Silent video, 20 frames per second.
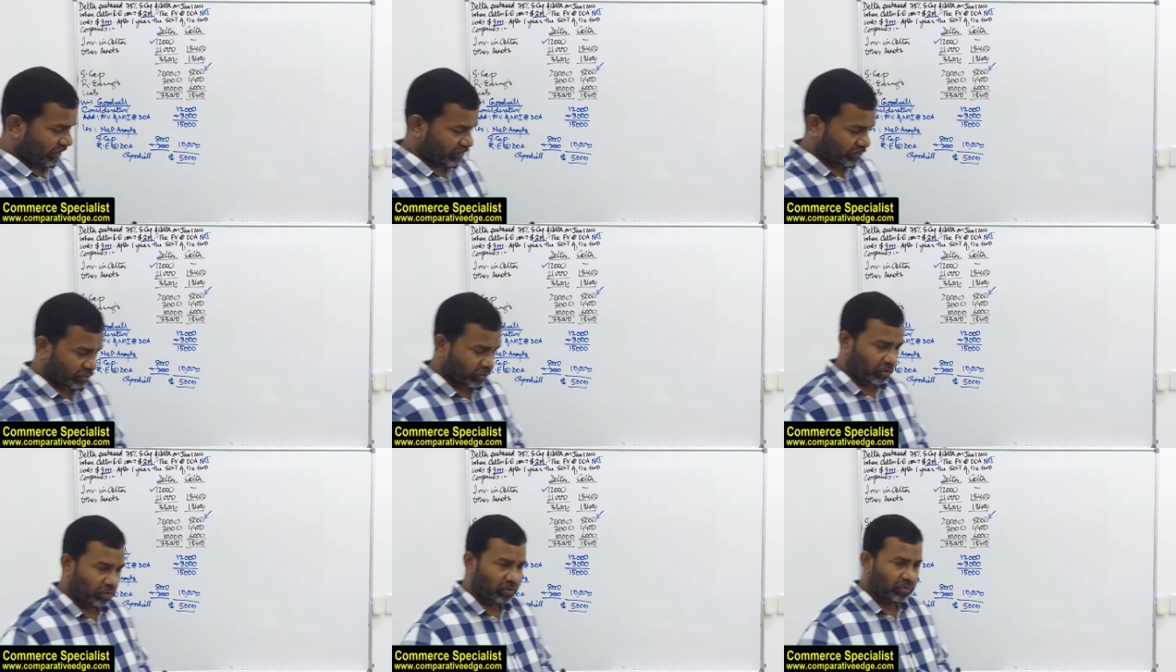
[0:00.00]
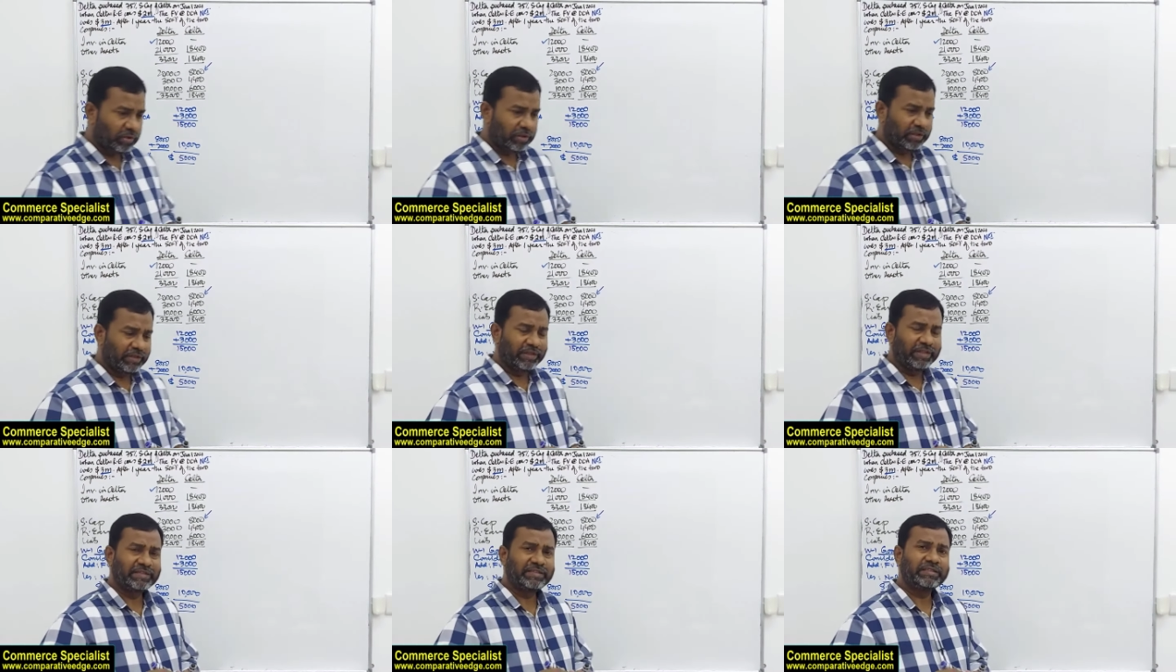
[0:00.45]
so
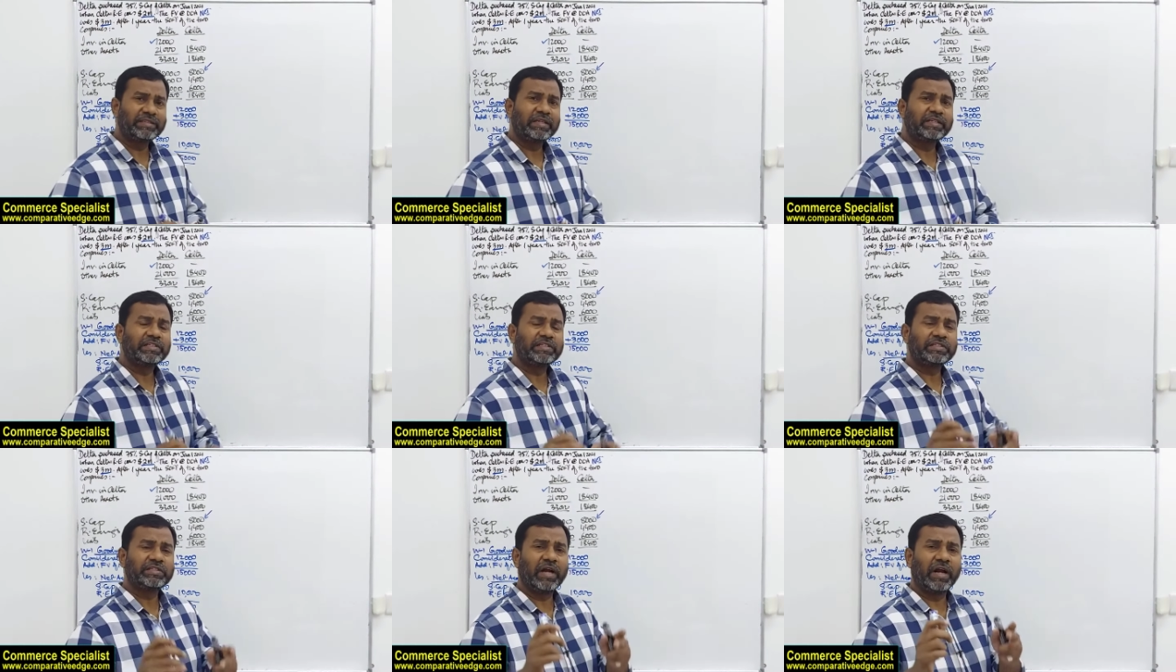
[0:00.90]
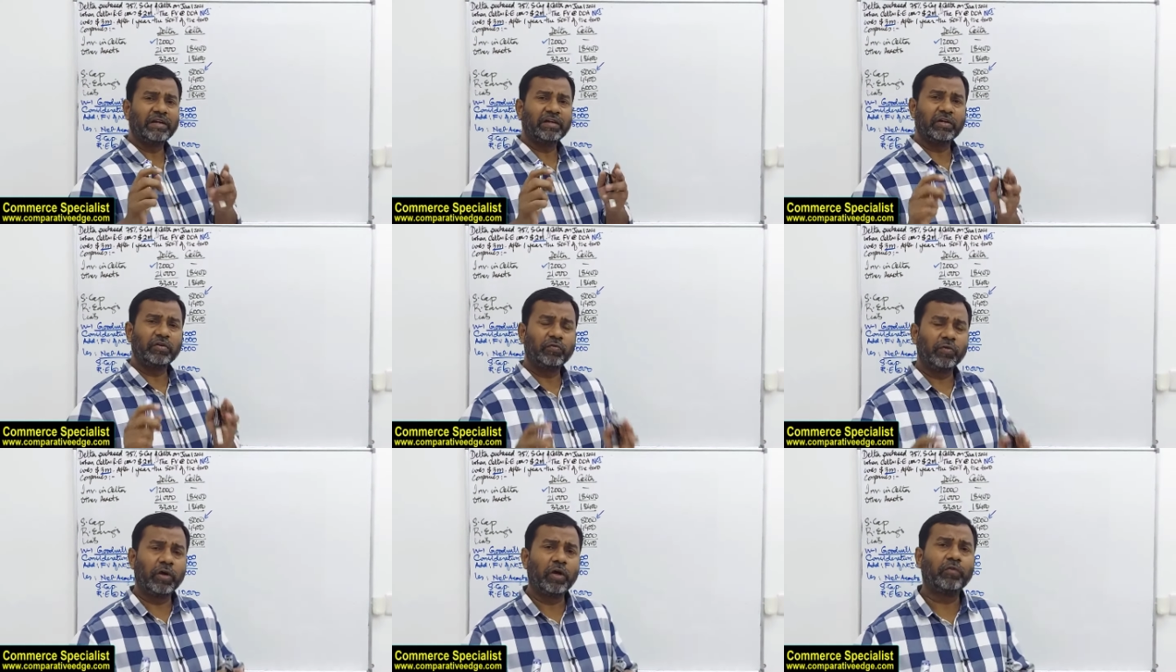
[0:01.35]
this is a
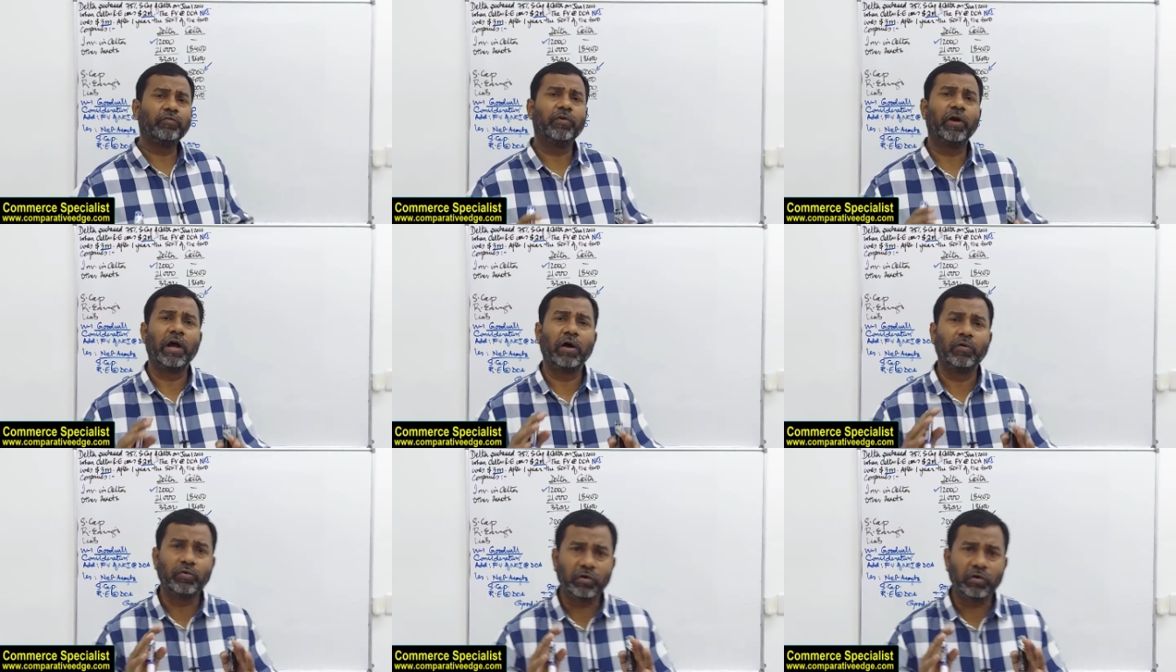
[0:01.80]
standard way of how